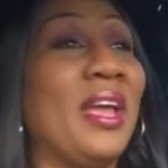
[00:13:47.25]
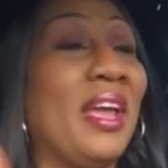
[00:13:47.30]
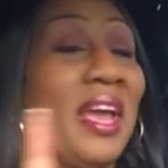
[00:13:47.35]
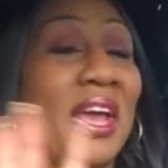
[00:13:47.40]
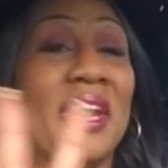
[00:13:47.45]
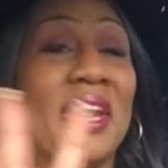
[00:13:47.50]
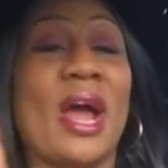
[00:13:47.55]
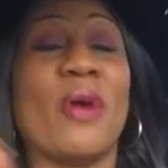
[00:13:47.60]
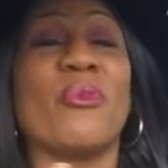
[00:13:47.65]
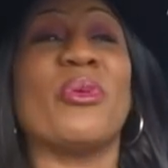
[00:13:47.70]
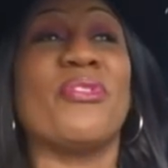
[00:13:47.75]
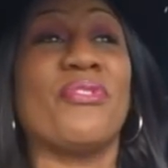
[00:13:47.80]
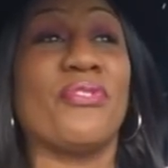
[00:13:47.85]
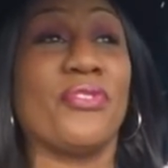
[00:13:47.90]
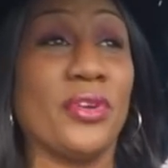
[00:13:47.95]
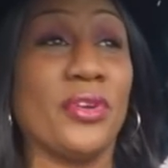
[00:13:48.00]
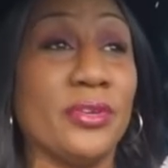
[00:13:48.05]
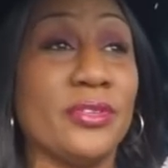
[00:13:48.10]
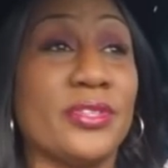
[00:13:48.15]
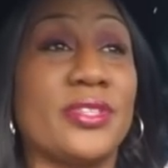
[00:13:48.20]
and I
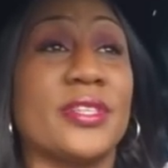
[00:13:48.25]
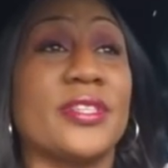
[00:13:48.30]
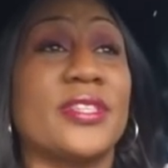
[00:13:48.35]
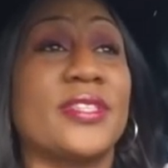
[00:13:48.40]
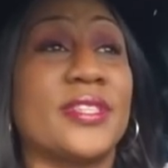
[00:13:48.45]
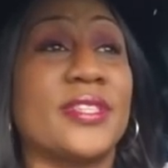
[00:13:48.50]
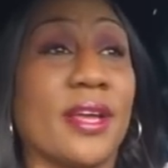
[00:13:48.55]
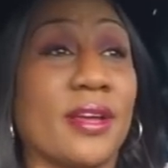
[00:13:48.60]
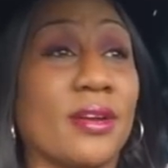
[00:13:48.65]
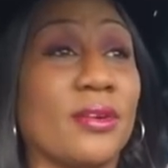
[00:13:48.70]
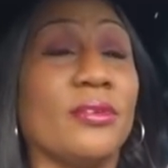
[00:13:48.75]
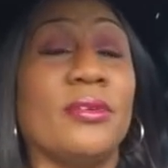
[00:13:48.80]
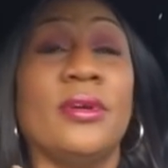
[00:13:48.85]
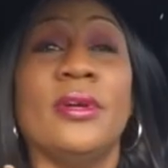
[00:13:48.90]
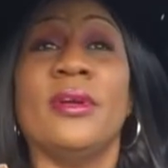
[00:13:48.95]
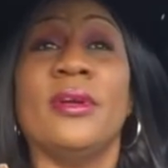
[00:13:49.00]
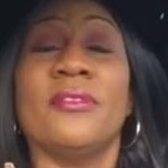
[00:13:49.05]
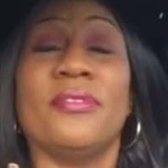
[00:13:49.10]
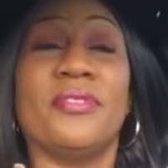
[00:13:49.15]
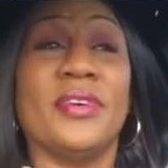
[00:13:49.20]
refuse to settle
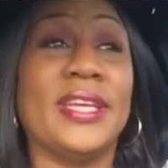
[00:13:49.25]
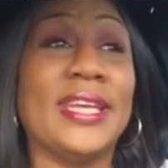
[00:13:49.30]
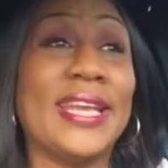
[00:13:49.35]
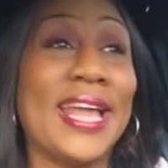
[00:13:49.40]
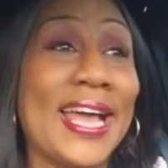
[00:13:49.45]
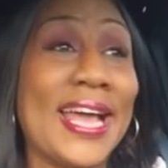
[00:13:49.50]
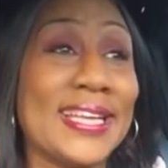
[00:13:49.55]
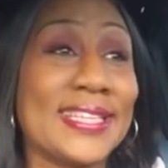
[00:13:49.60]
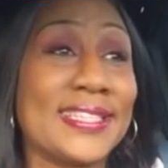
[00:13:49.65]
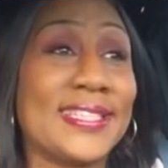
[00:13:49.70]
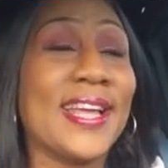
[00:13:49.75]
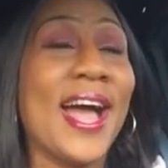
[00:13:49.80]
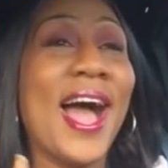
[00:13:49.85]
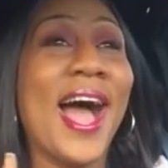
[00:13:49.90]
for less.